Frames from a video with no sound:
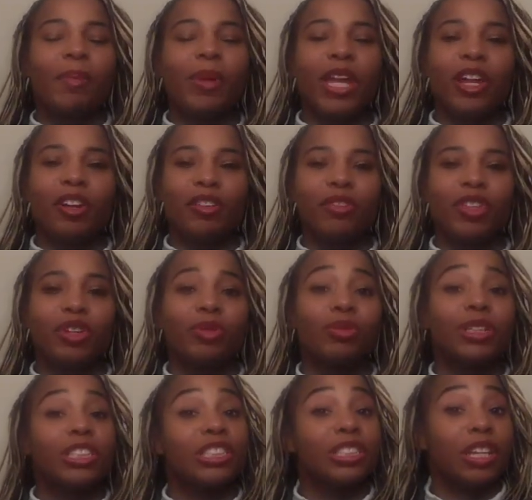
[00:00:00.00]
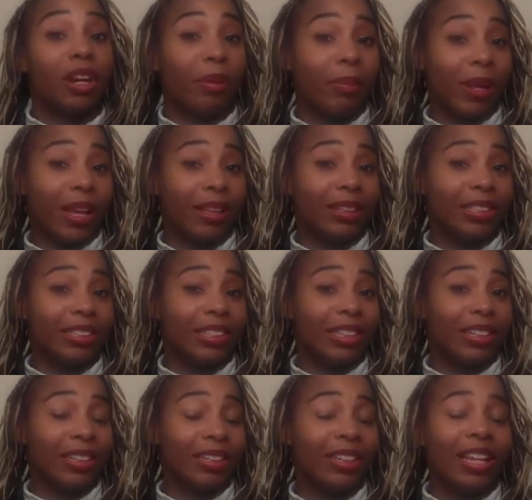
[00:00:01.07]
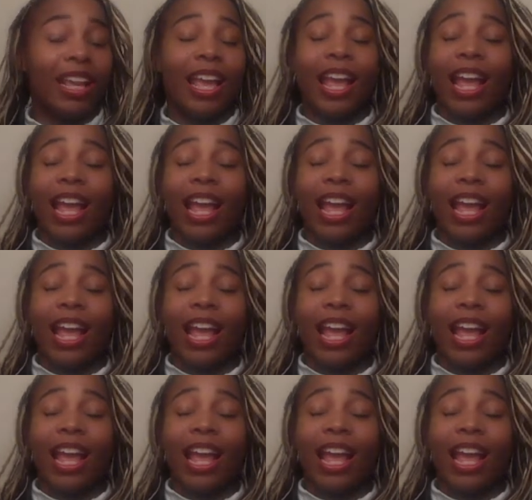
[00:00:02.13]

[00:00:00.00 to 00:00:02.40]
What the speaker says: interview in which Sarah Palin did.